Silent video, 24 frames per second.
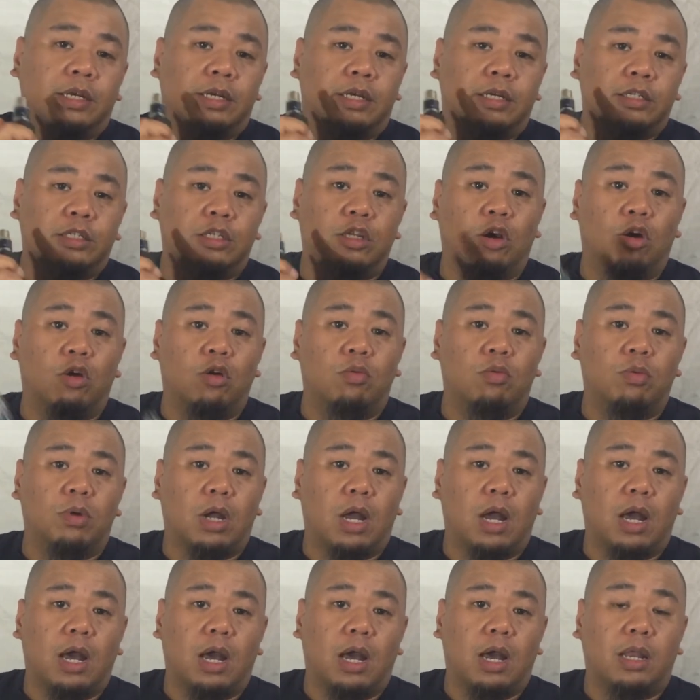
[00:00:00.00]
So,
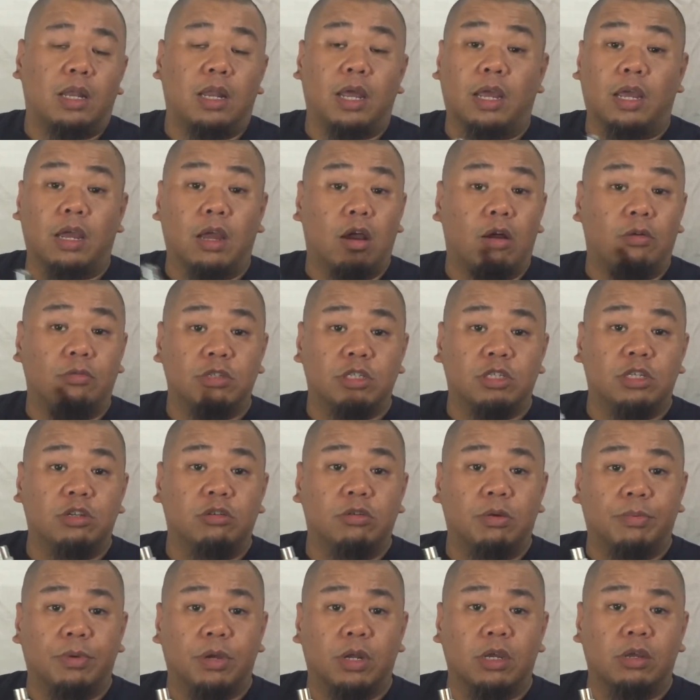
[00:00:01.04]
like I always do,
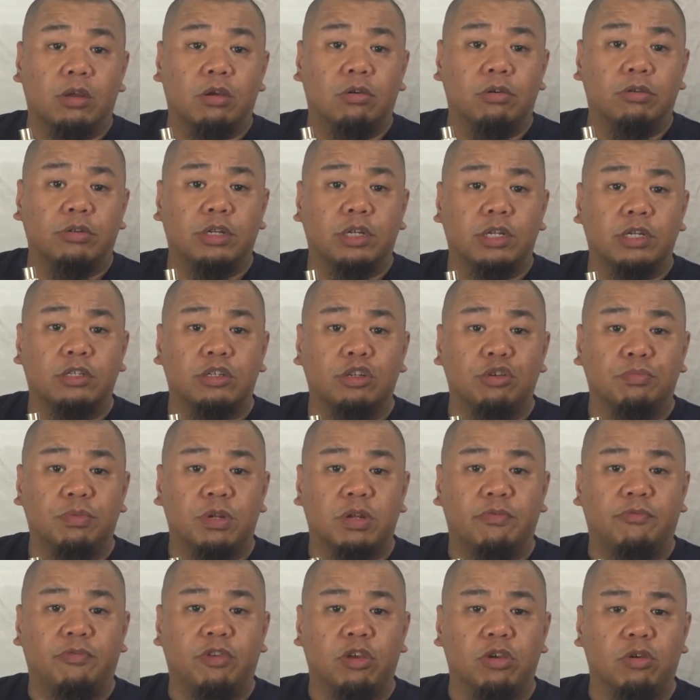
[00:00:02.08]
I'm going to go into the zoomed
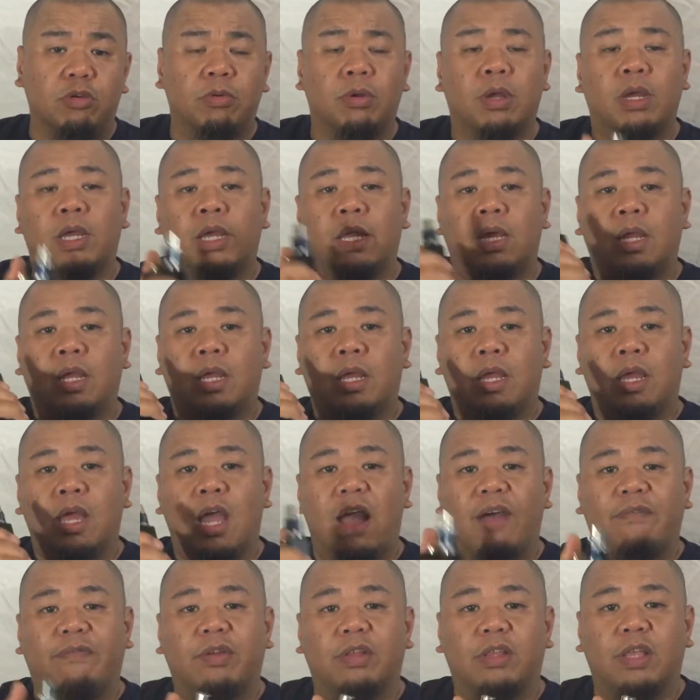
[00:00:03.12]
in view.
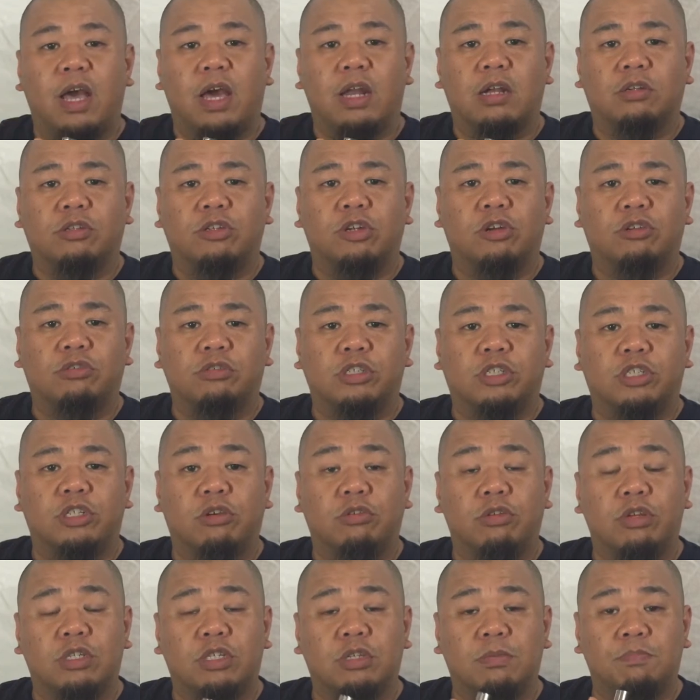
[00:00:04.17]
After that, I'll
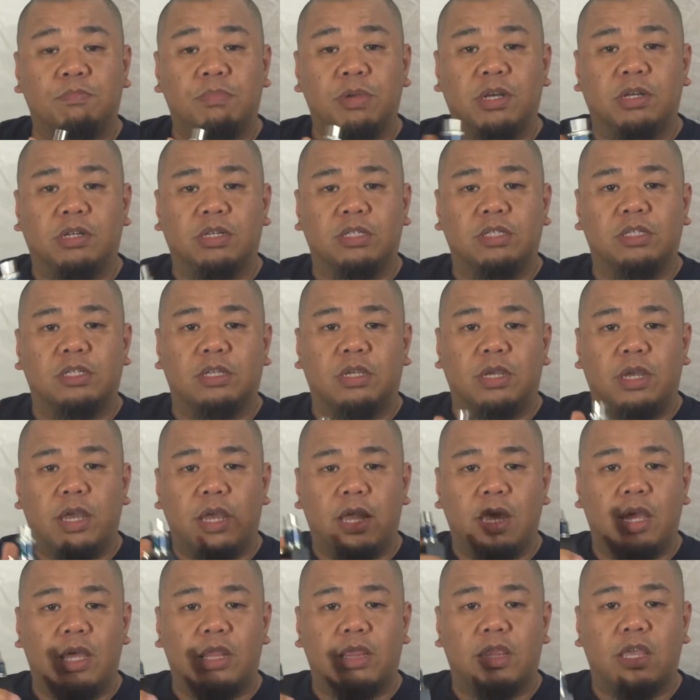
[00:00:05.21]
show you some builds,
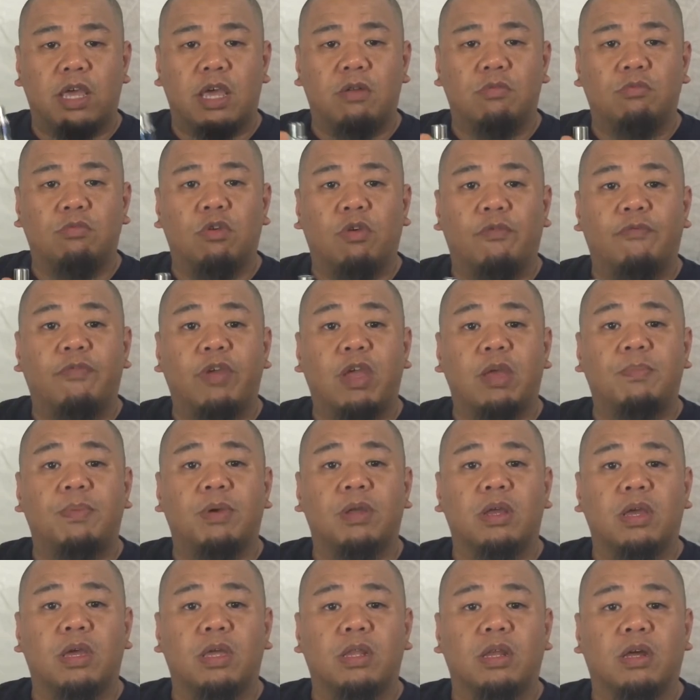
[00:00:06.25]
and then we'll vape
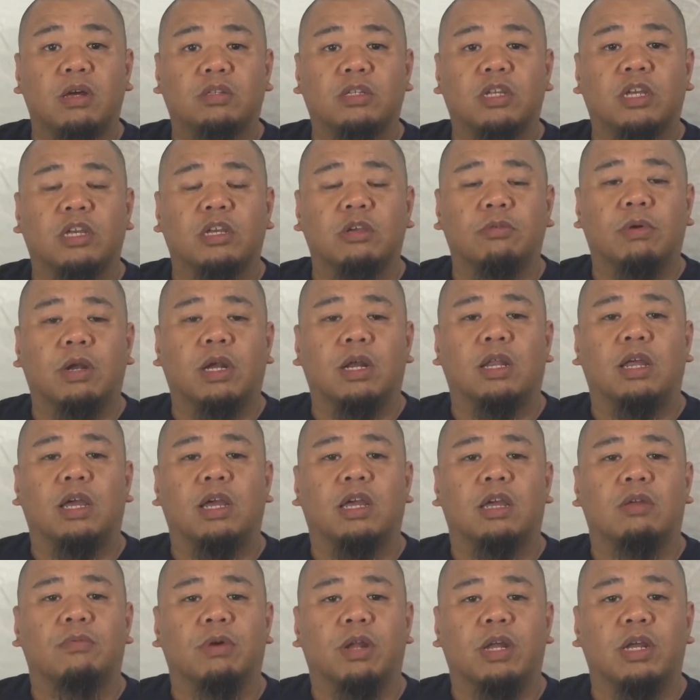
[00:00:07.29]
it, and I'll tell you what I
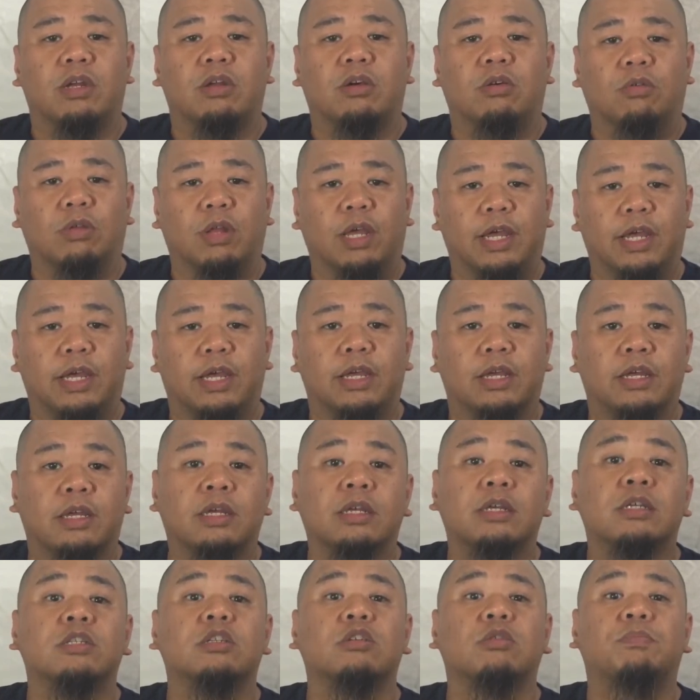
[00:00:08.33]
like and what I don't like.
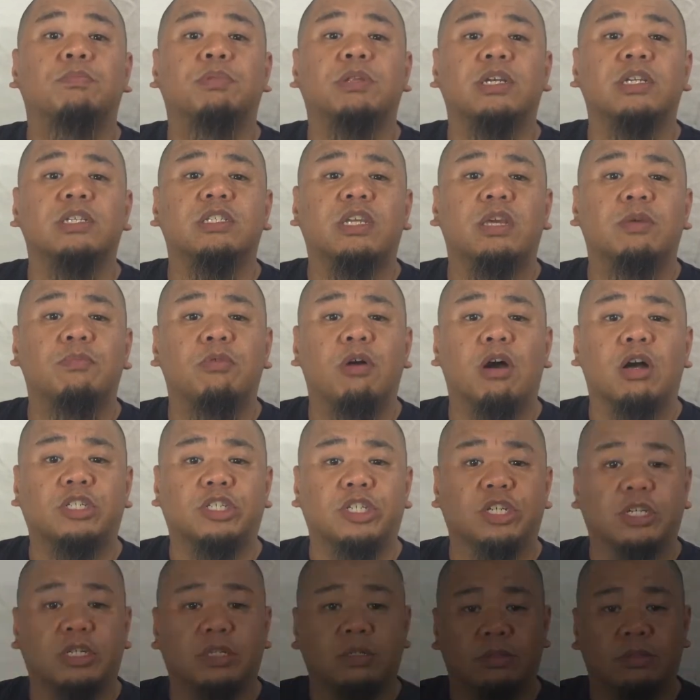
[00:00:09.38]
So please keep watching.